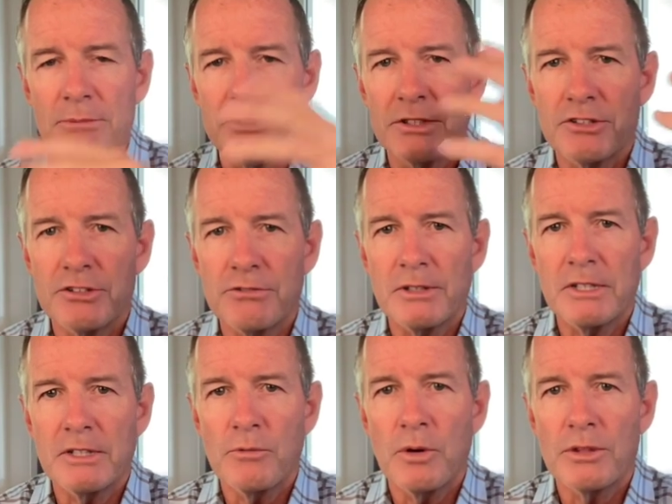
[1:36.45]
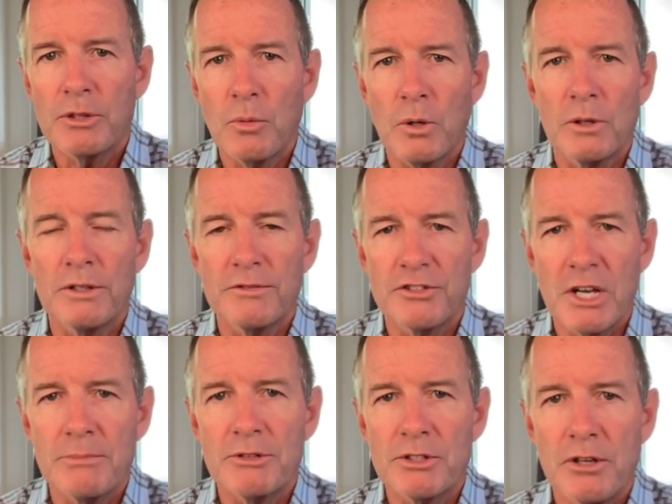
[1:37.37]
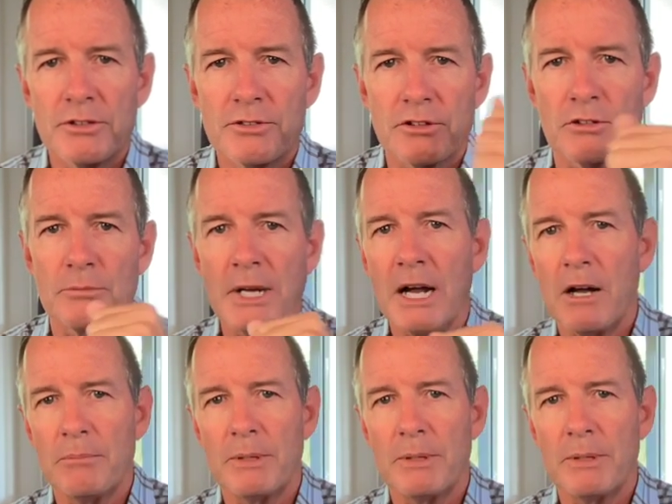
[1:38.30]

This is really what the world of gemstones are about.